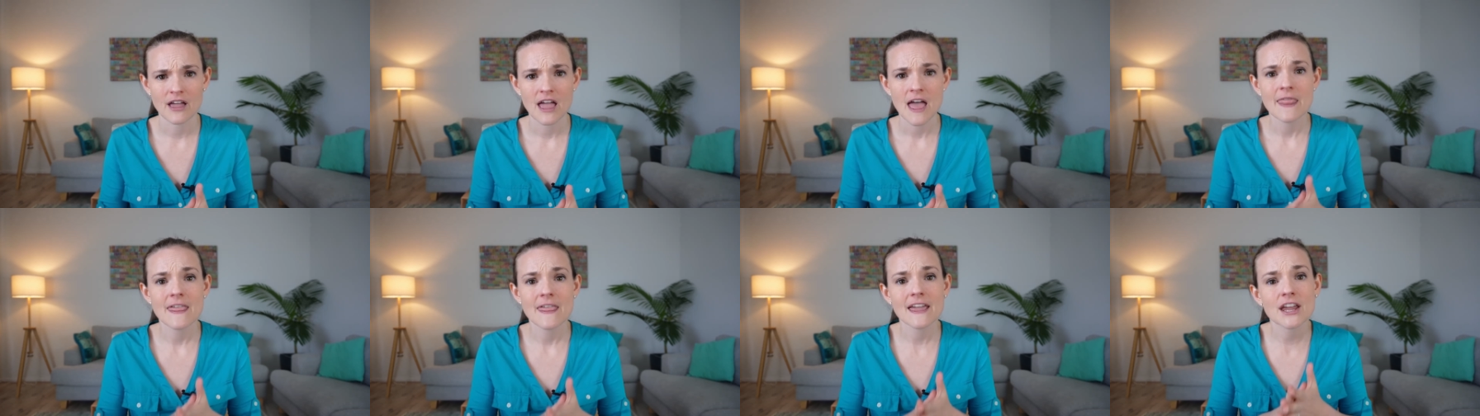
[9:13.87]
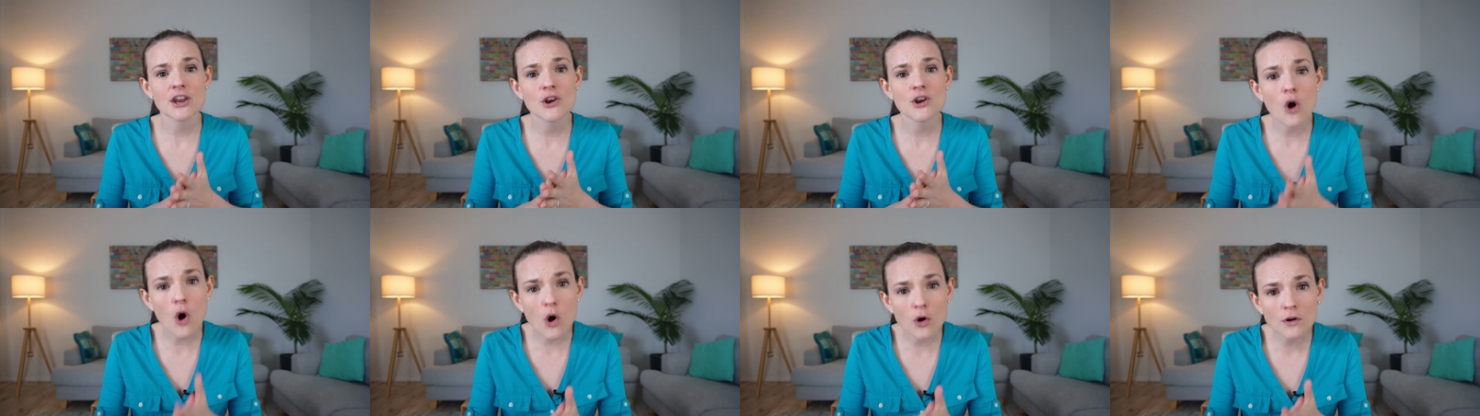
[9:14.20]
They
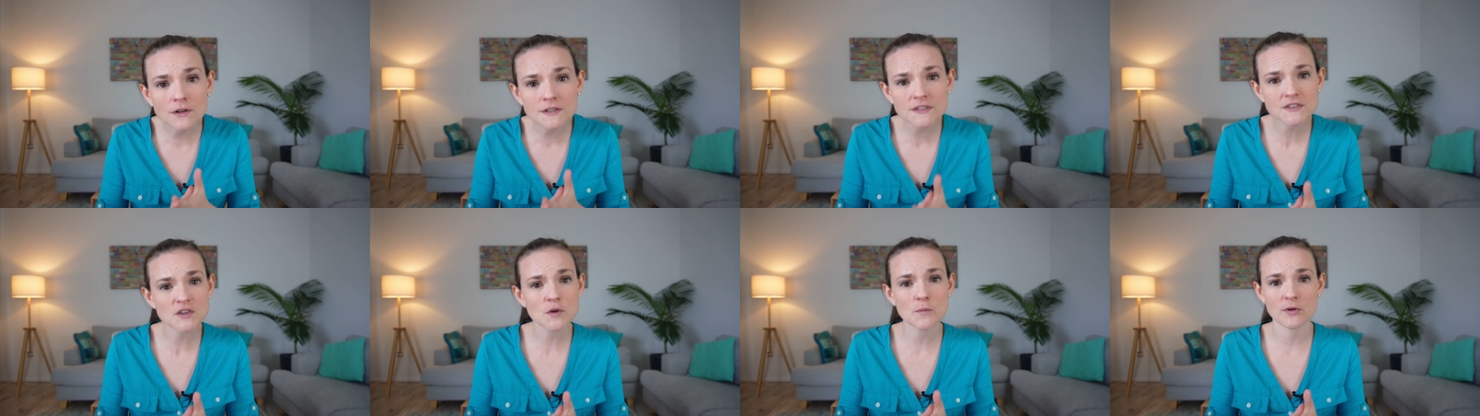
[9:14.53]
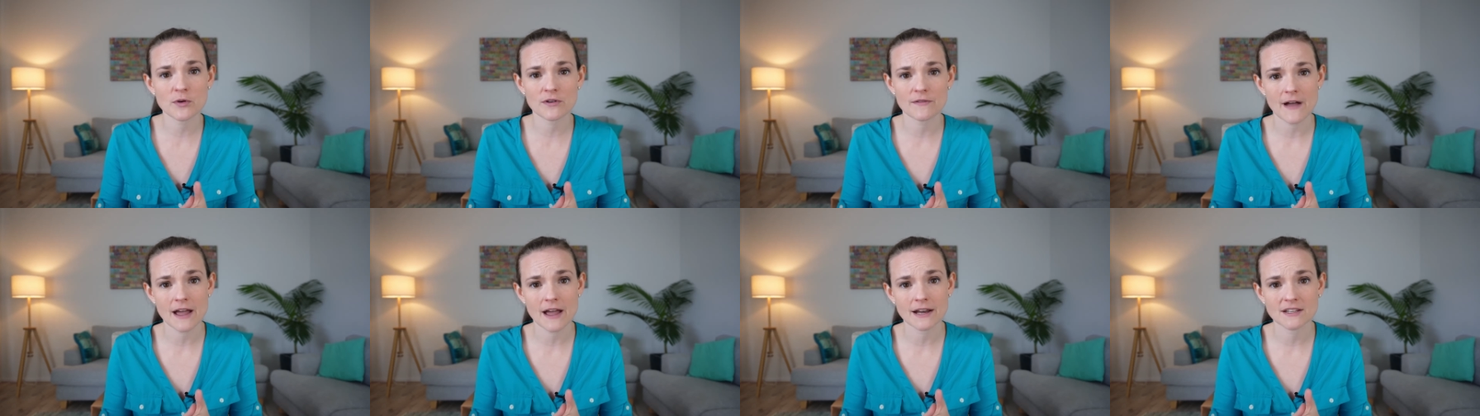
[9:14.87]
can also
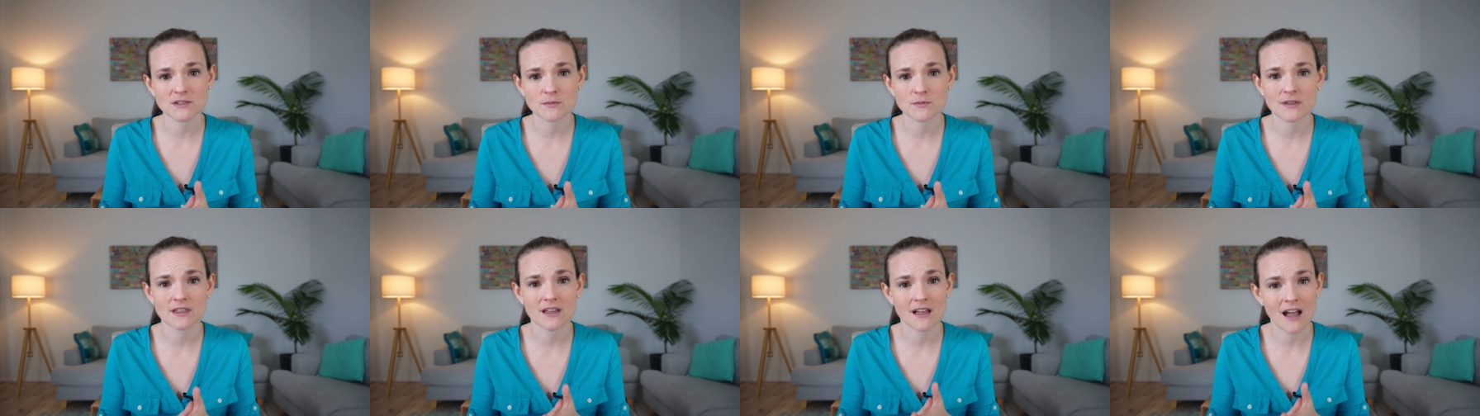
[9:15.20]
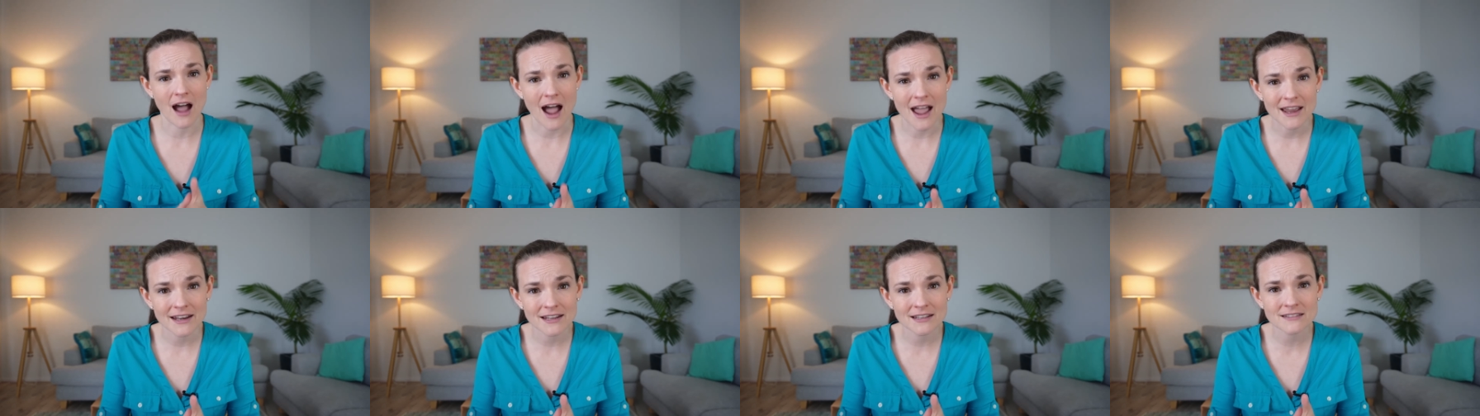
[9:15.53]
provide us with
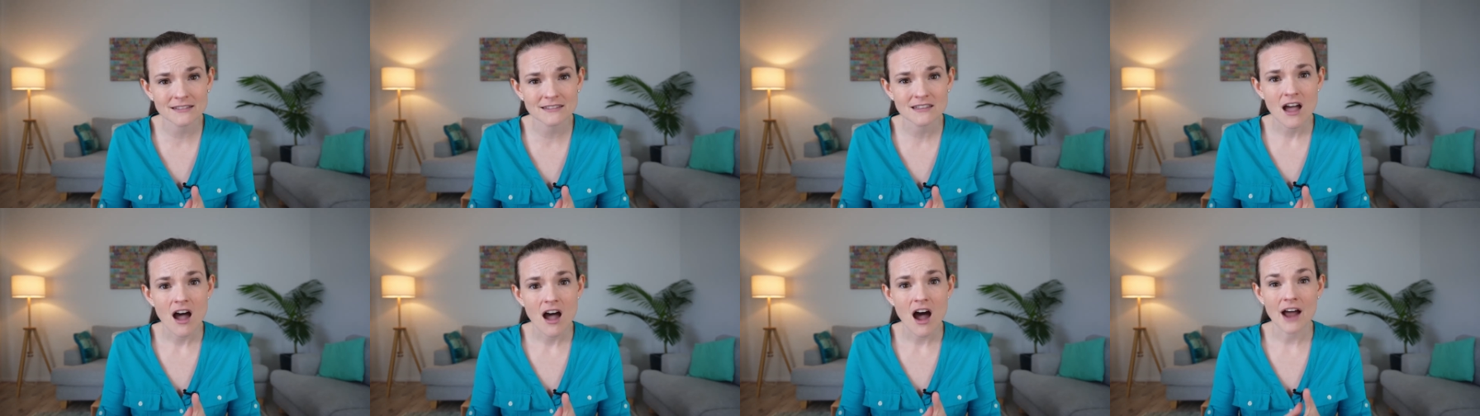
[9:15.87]
guidance